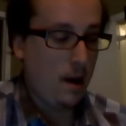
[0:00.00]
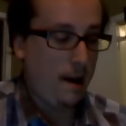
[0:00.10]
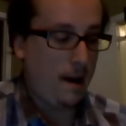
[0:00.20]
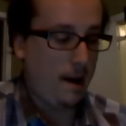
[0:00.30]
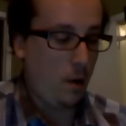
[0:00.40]

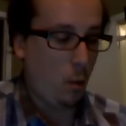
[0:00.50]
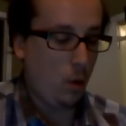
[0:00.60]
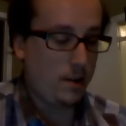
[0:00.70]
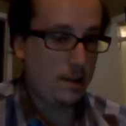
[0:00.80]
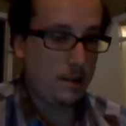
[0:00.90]
uh,
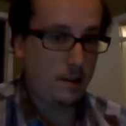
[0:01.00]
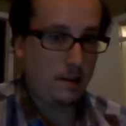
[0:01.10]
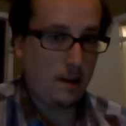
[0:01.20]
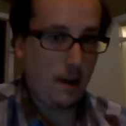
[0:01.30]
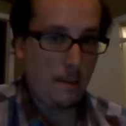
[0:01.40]

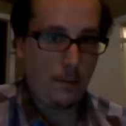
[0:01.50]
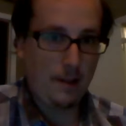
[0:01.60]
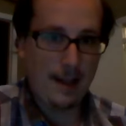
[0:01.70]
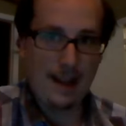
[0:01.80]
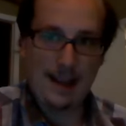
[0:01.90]
wasn't
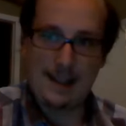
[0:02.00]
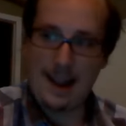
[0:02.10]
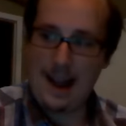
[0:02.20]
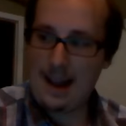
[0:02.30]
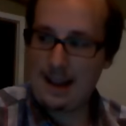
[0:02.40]
complete
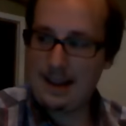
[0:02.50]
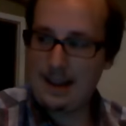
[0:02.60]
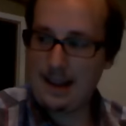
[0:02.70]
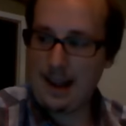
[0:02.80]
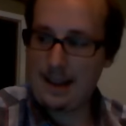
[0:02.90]

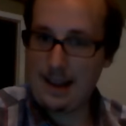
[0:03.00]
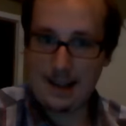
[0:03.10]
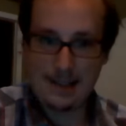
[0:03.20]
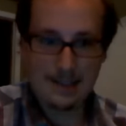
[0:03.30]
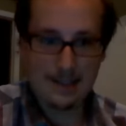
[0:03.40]
and
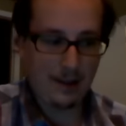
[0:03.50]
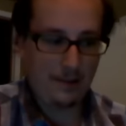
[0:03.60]
yes,